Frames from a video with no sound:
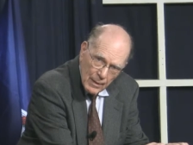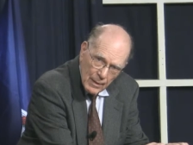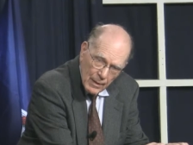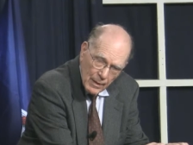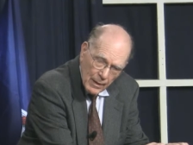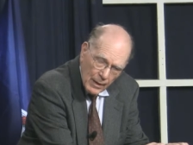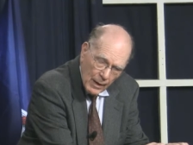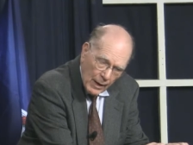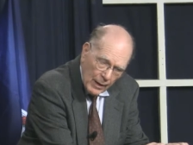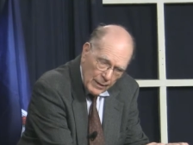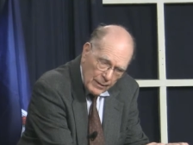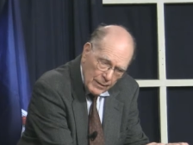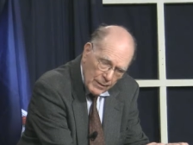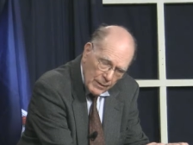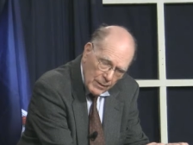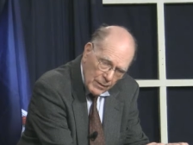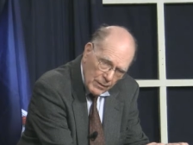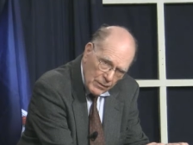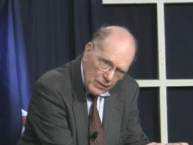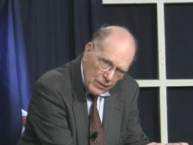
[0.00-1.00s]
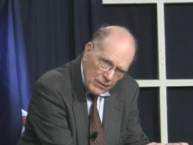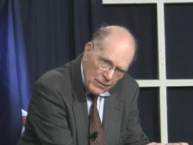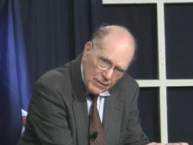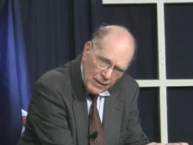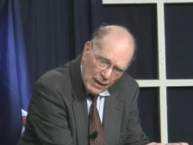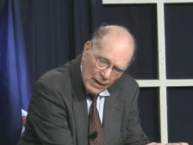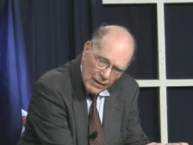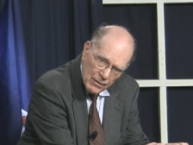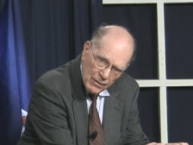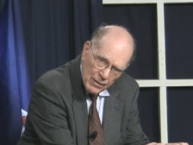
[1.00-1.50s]
And since
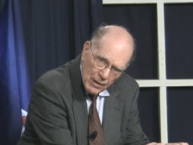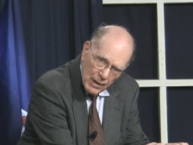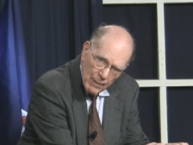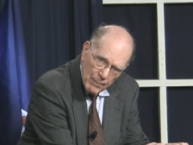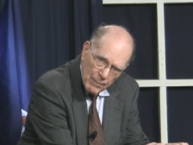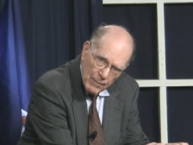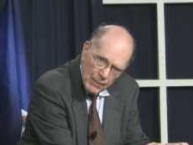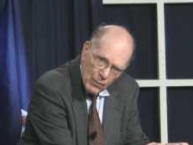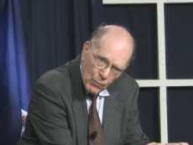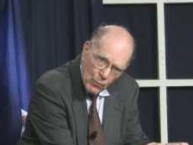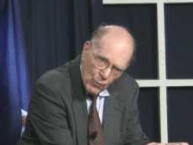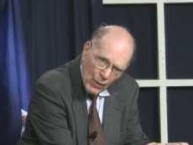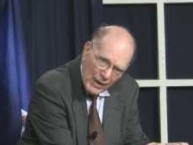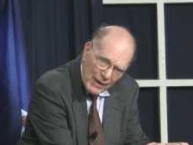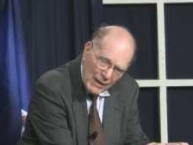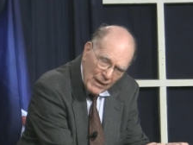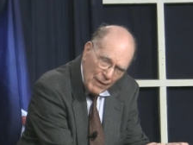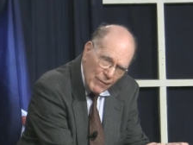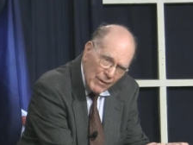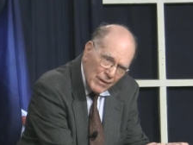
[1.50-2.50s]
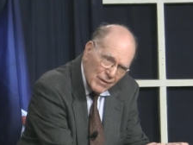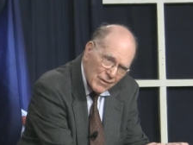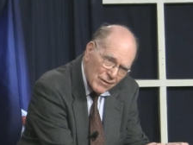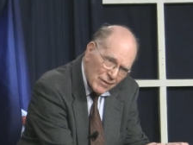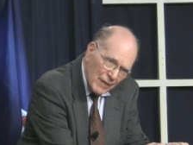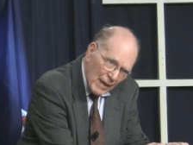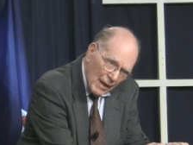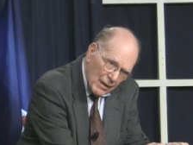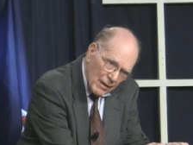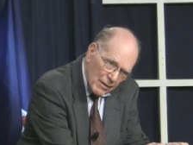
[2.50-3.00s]
that time, the rate of
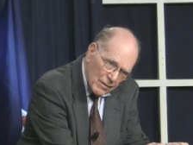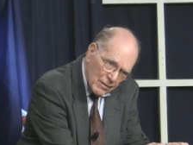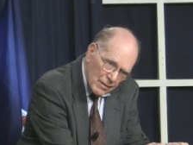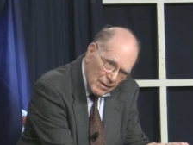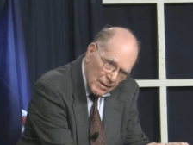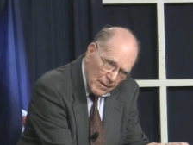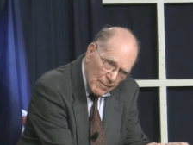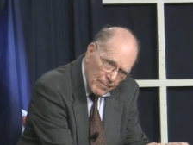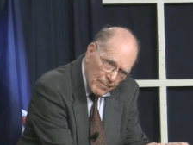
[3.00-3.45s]
insanity,